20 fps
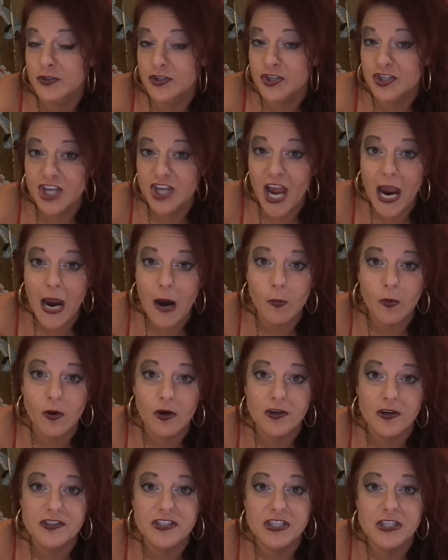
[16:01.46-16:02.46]
or
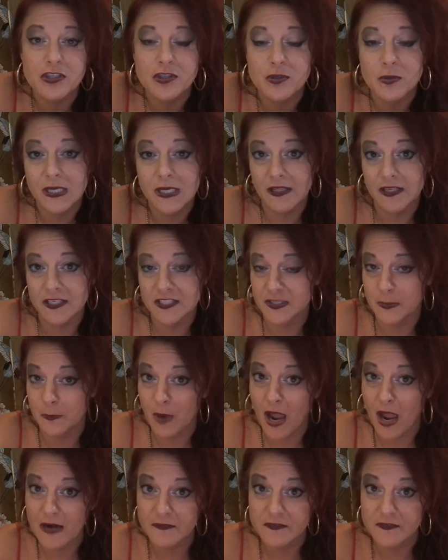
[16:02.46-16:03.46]
showers and doing like some
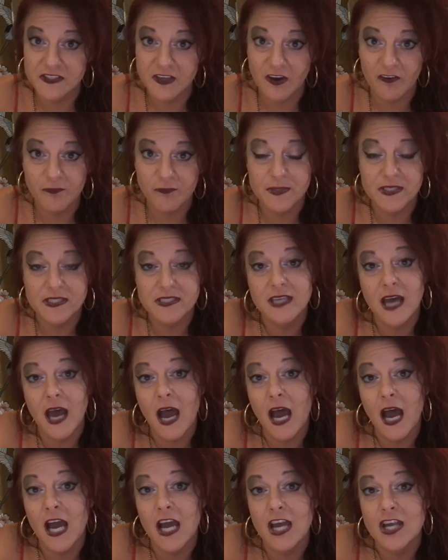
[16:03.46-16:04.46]
kind of self
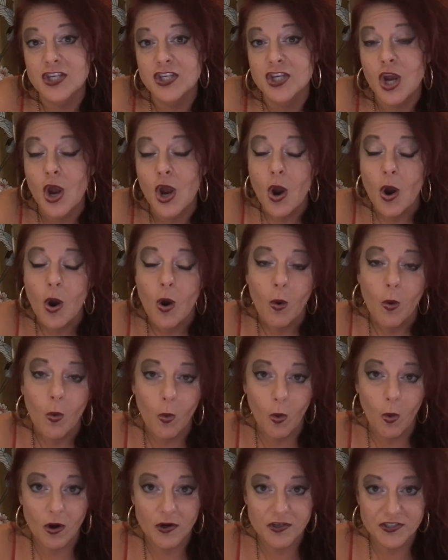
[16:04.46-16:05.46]
massage
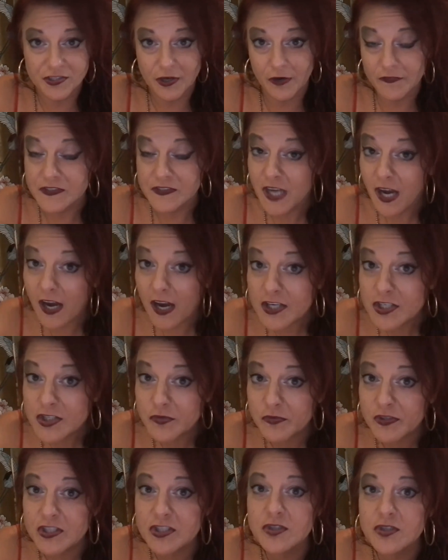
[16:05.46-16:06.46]
or self touch
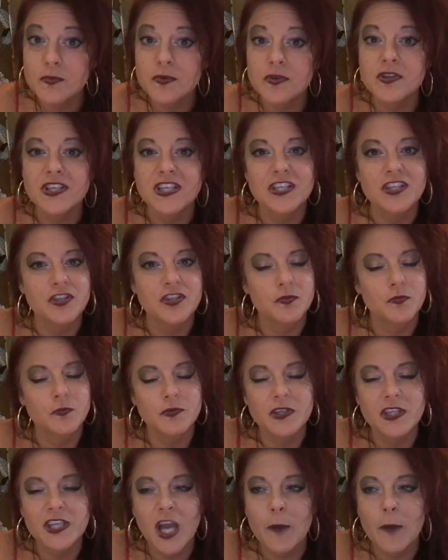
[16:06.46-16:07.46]
ritual can just
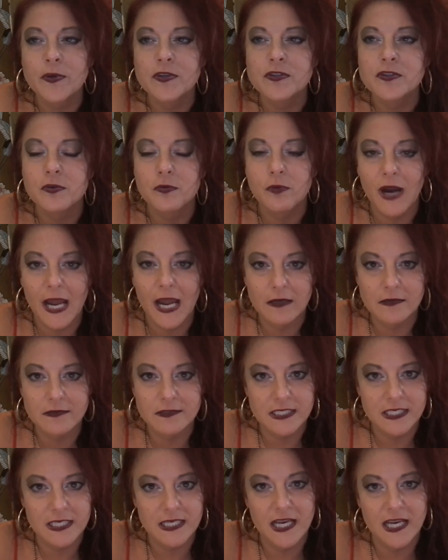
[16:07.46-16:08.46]
really help us
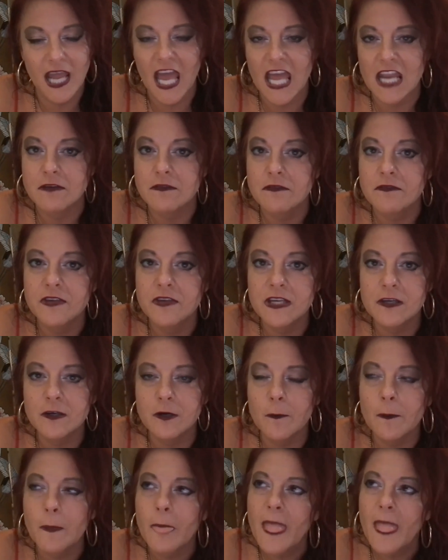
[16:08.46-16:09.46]
ground in and
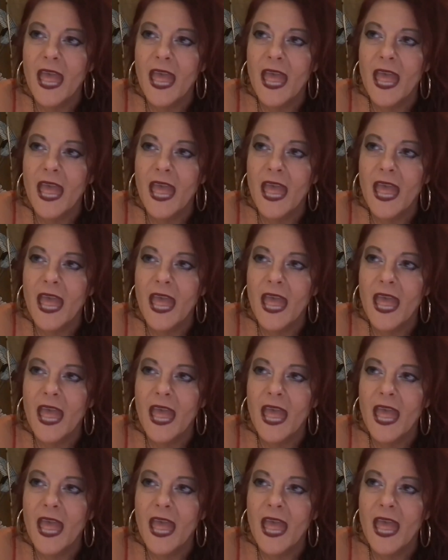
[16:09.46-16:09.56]
feel.